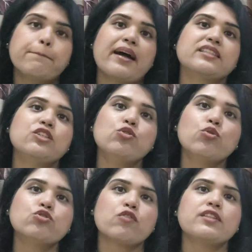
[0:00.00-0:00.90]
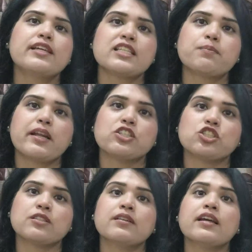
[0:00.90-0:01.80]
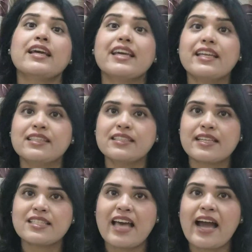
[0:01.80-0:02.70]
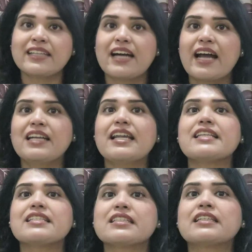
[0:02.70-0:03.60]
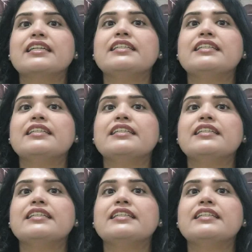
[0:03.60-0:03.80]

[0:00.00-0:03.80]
by the use of the expression in this act unless the